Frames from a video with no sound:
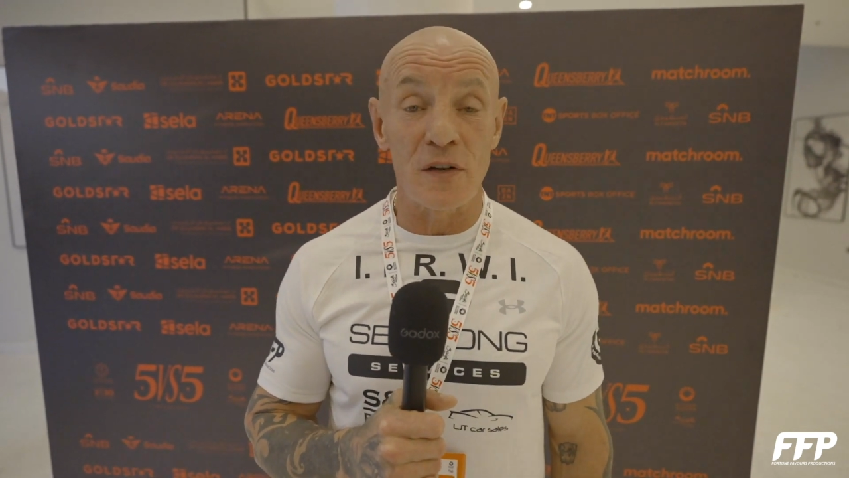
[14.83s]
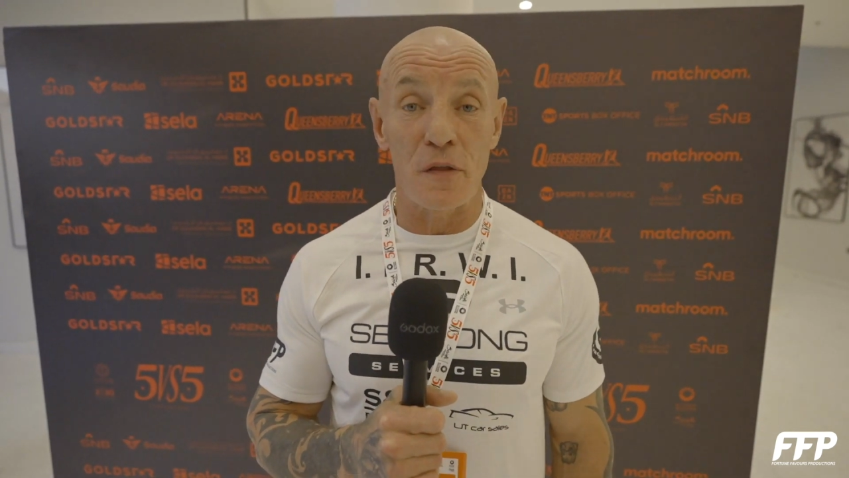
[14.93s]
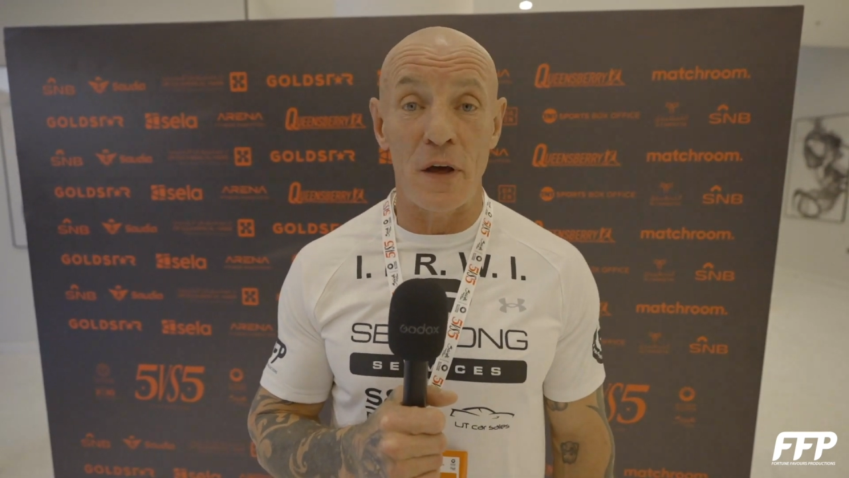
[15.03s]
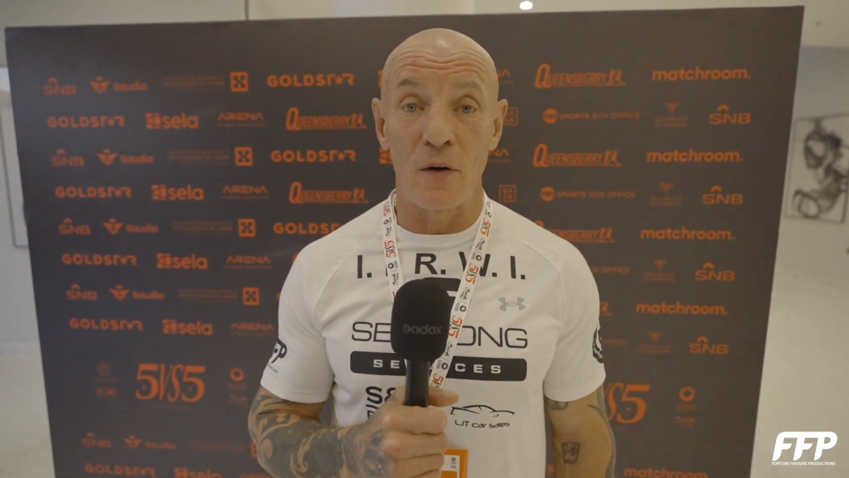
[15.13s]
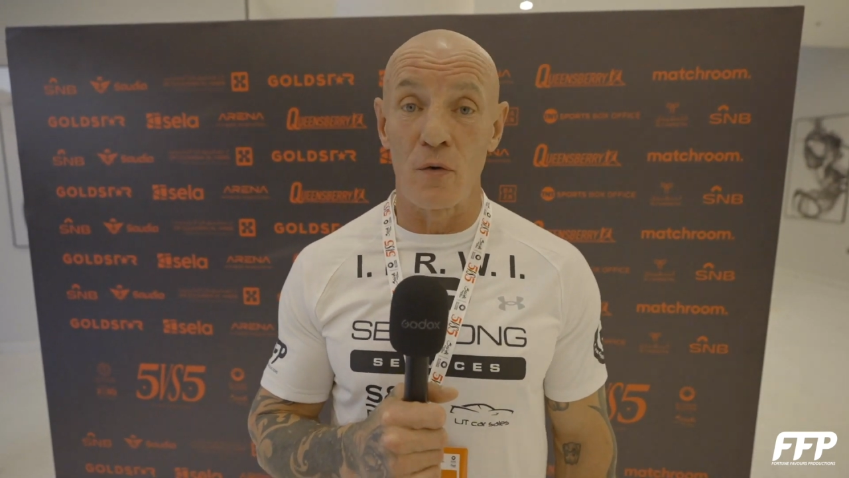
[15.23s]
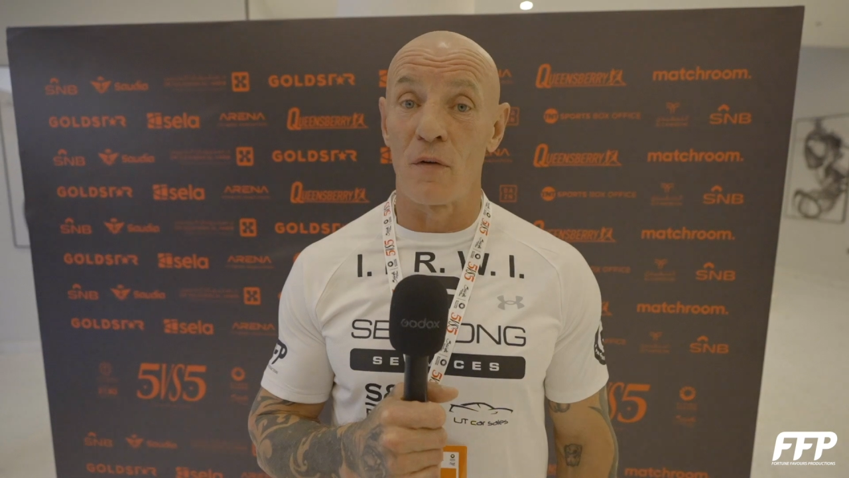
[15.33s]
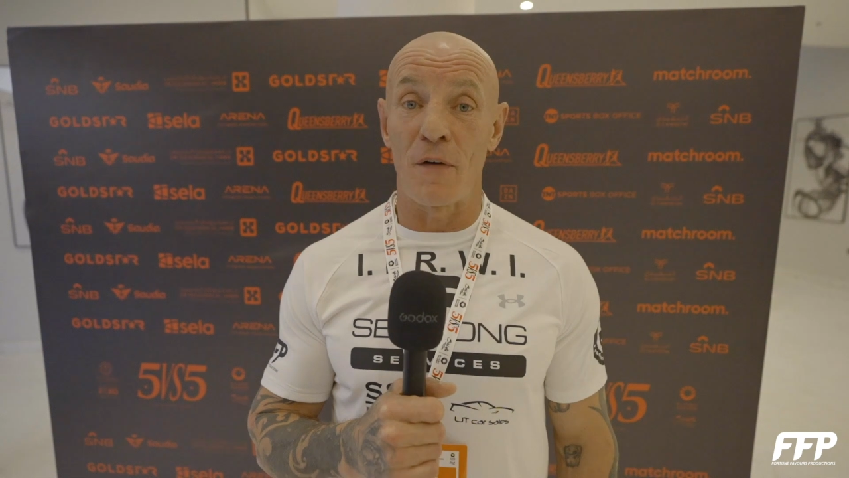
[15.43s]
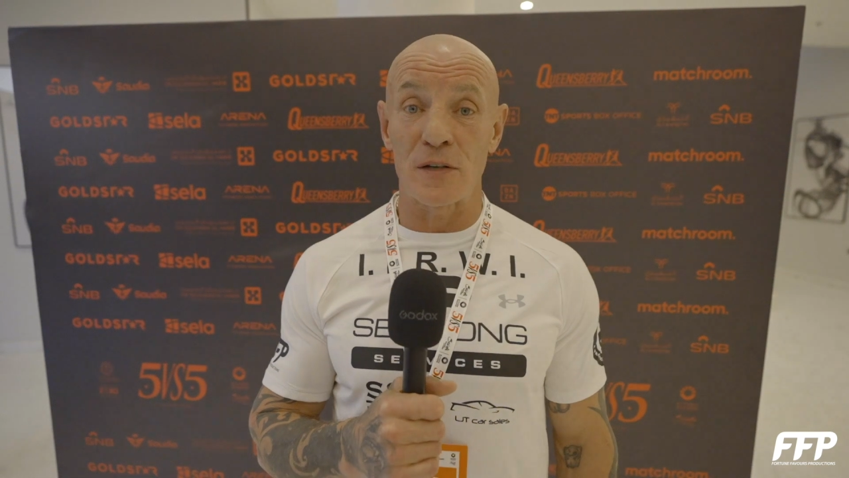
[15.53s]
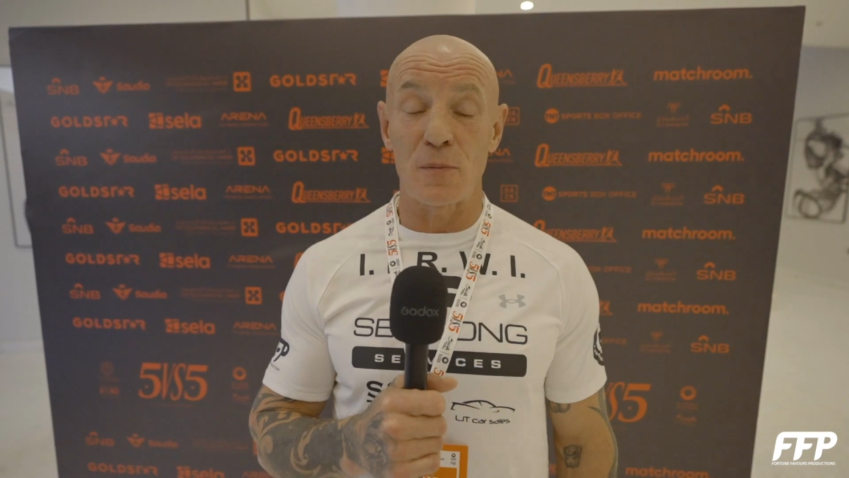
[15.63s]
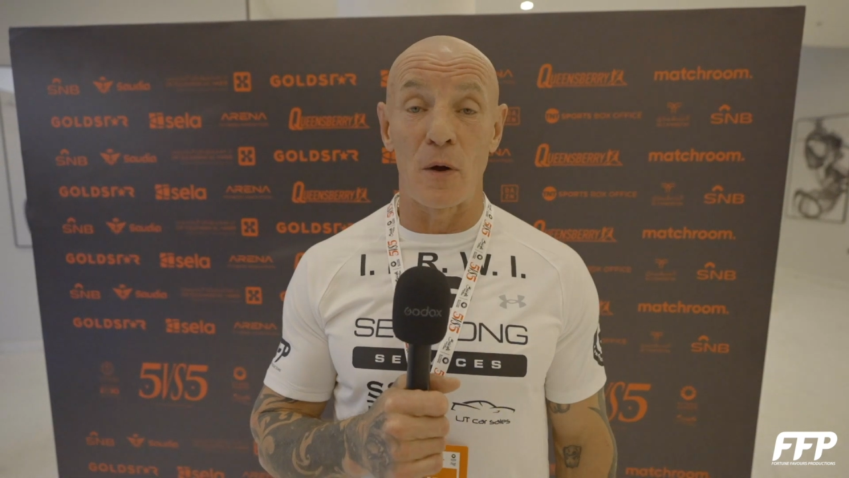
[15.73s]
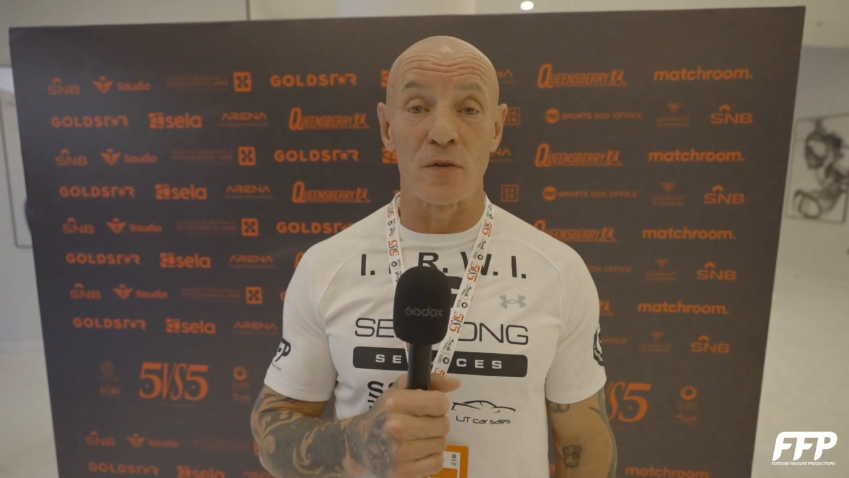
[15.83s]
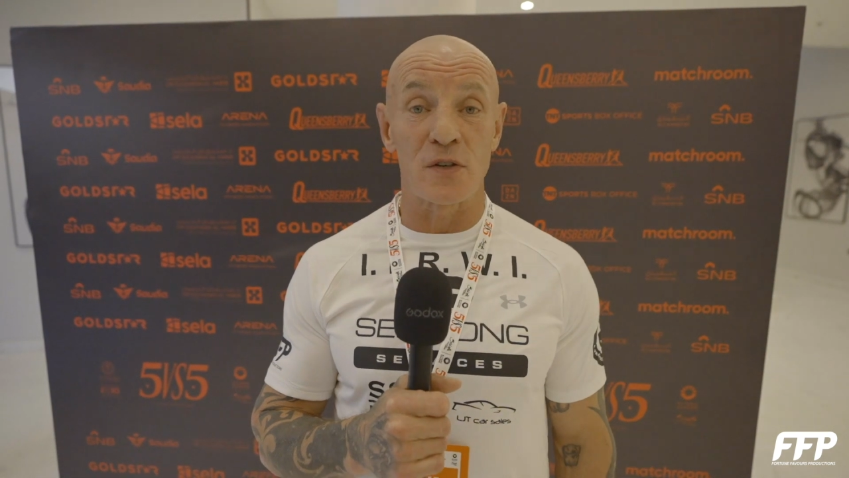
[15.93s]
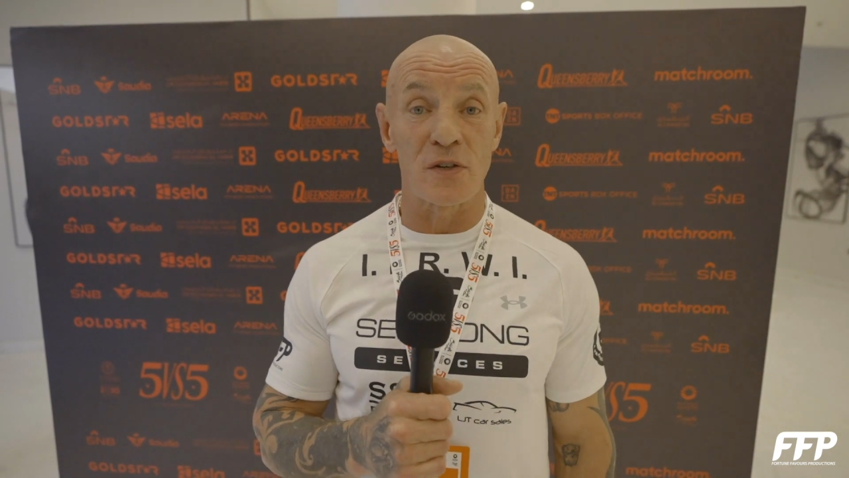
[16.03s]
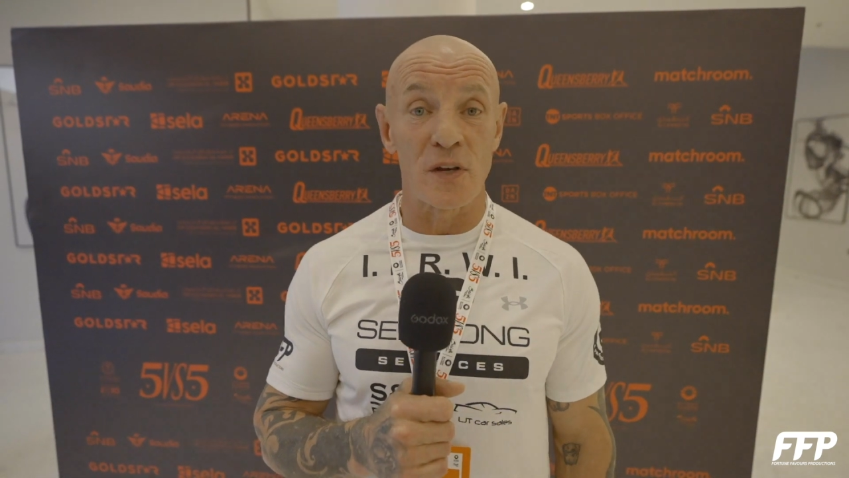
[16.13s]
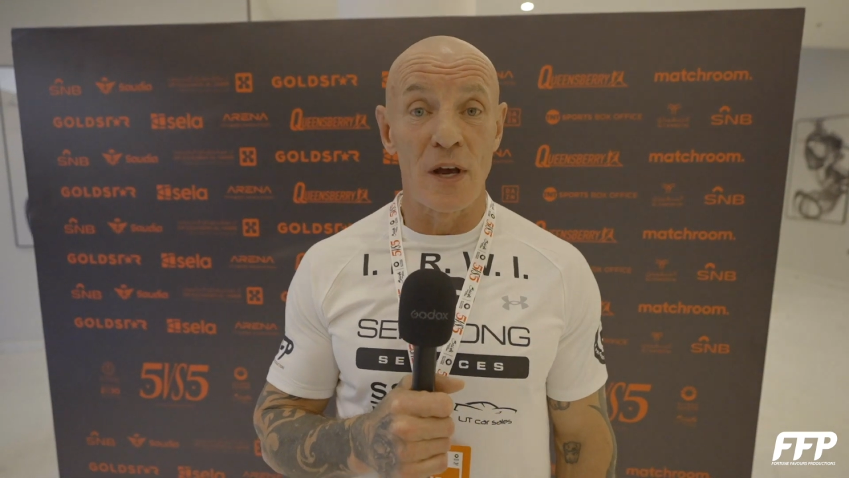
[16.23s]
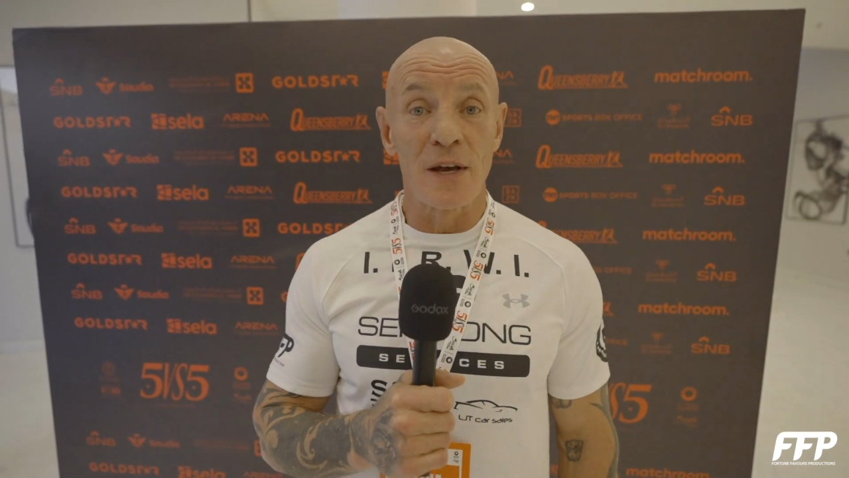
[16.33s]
to thank all of our sponsors: